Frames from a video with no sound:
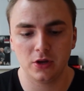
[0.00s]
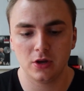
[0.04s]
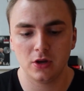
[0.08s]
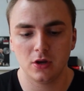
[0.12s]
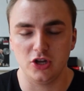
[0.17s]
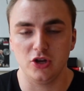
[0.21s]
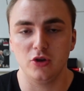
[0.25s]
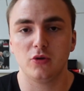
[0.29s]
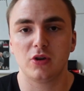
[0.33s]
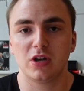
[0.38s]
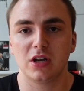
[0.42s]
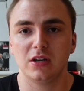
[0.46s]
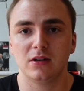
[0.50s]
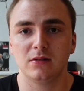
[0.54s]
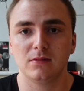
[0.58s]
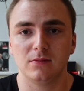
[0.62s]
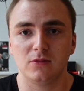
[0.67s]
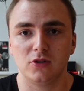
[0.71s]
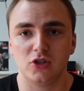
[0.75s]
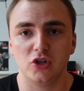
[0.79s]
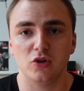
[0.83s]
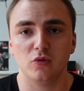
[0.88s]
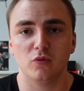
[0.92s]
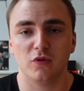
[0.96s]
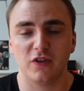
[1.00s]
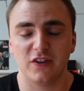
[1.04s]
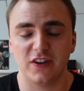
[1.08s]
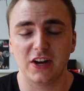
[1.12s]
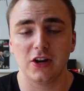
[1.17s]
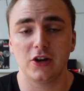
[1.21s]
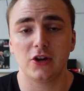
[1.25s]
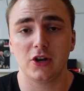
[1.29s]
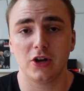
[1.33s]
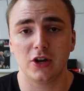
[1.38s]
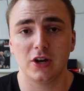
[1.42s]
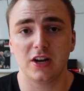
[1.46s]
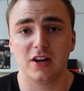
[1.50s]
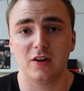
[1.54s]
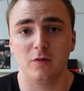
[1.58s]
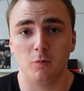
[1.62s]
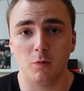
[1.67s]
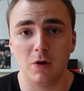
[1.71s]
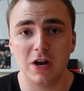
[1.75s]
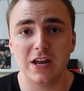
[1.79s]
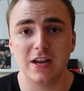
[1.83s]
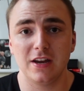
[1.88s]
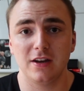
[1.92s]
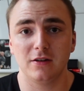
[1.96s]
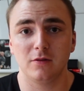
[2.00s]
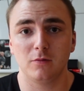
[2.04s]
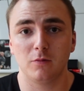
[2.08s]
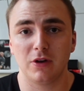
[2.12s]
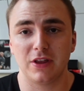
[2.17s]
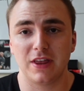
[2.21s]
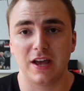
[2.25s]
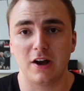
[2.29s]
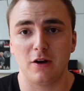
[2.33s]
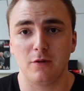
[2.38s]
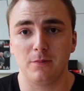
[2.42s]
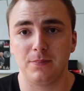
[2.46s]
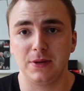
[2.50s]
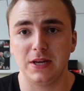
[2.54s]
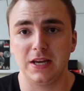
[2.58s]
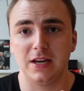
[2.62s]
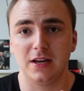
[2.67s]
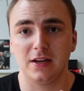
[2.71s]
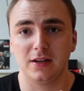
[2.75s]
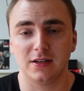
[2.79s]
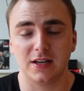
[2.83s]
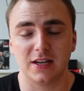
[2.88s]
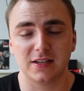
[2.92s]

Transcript: You can do very good and win without being